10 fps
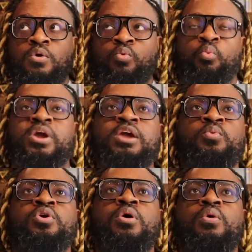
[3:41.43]
we
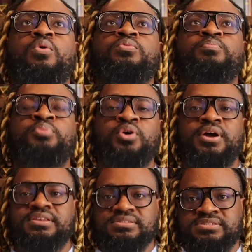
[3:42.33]
will
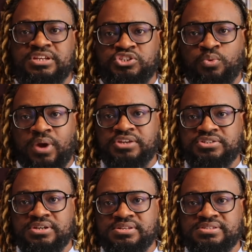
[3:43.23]
put
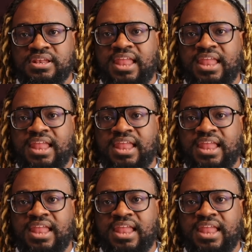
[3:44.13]
situations